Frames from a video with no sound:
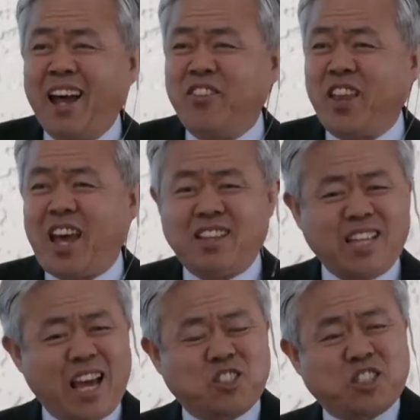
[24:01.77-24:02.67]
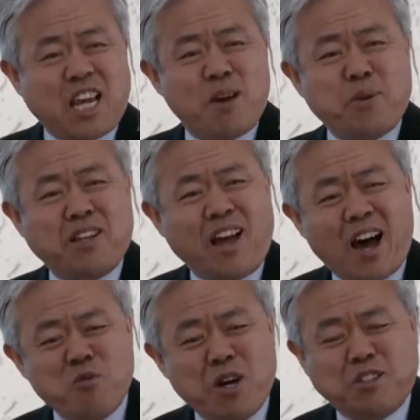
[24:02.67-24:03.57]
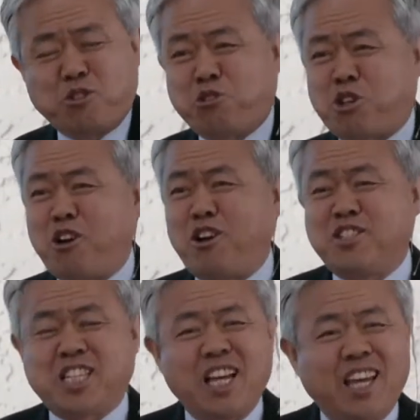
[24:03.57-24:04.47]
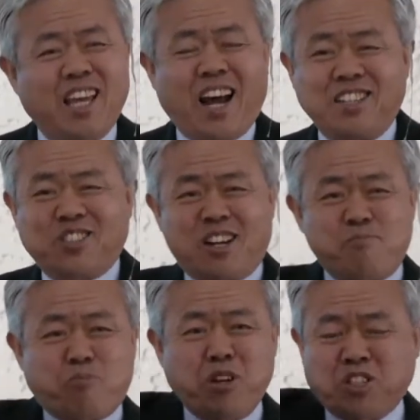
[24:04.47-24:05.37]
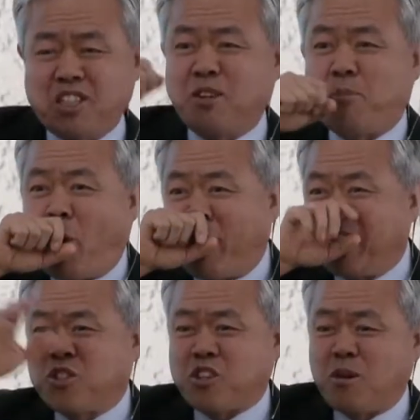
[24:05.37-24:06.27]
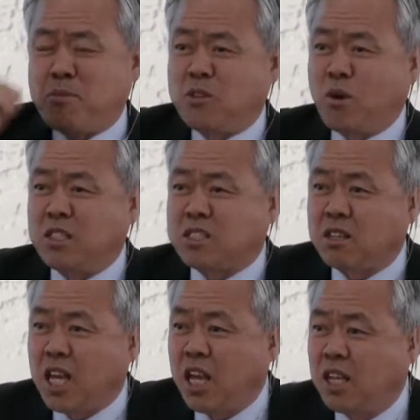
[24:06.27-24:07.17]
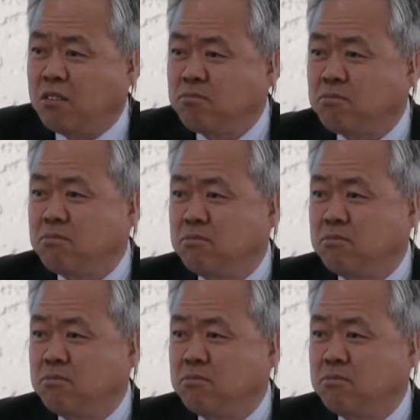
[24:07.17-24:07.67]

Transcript: And then next Sabbath, I went to church and I start preaching a boring sermon once again.